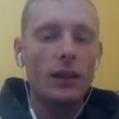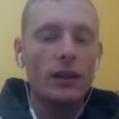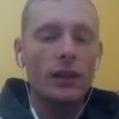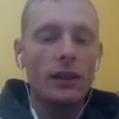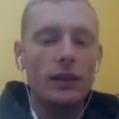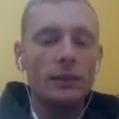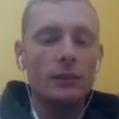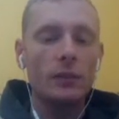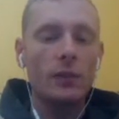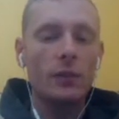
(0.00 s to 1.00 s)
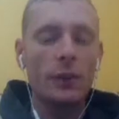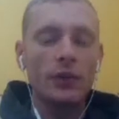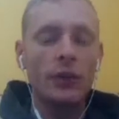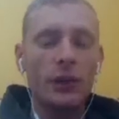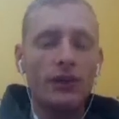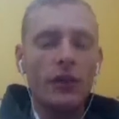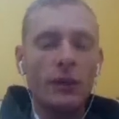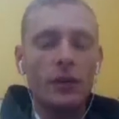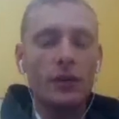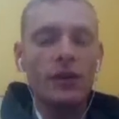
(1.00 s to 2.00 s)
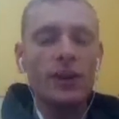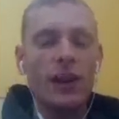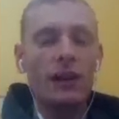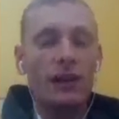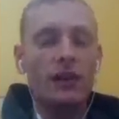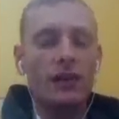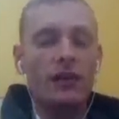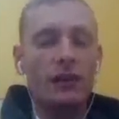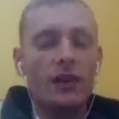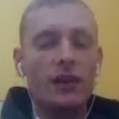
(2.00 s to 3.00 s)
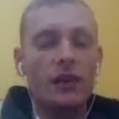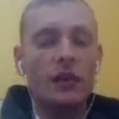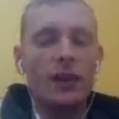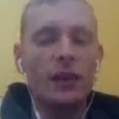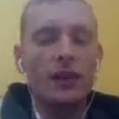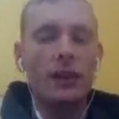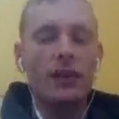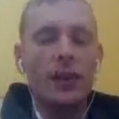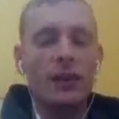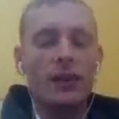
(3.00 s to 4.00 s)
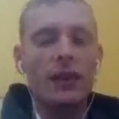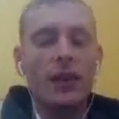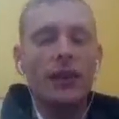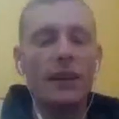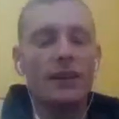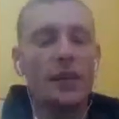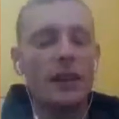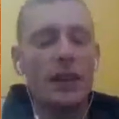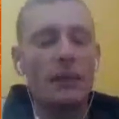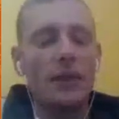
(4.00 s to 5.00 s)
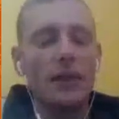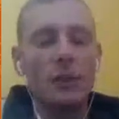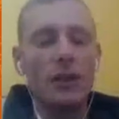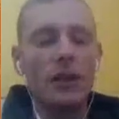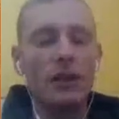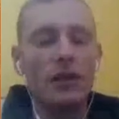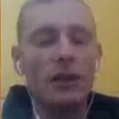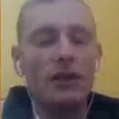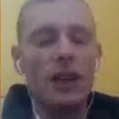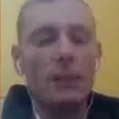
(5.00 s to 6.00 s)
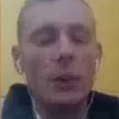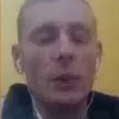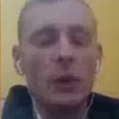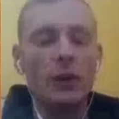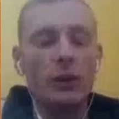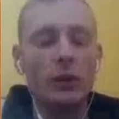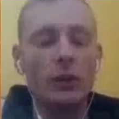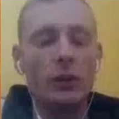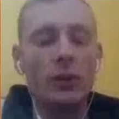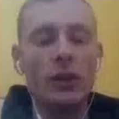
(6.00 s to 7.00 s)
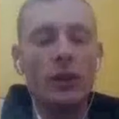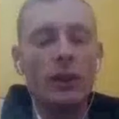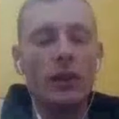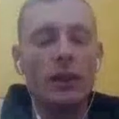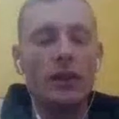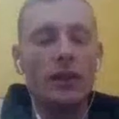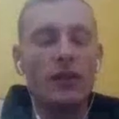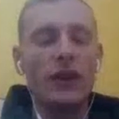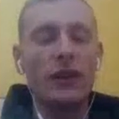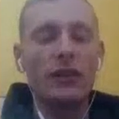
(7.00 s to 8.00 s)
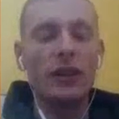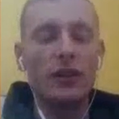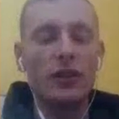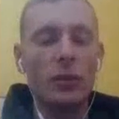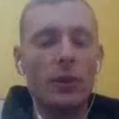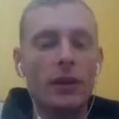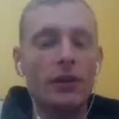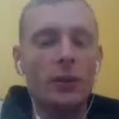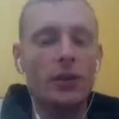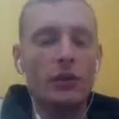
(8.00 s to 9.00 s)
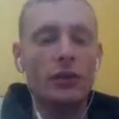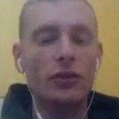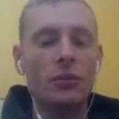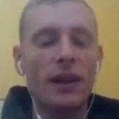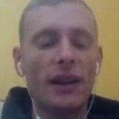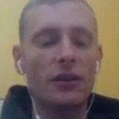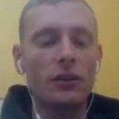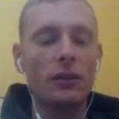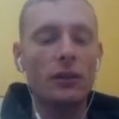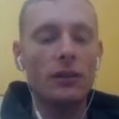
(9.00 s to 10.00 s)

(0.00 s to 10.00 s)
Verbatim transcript: Um, when returning from Yoshi's Island, and then talking to Iga the next time is when the time hole to the final dungeon opens, which is Shroob Castle.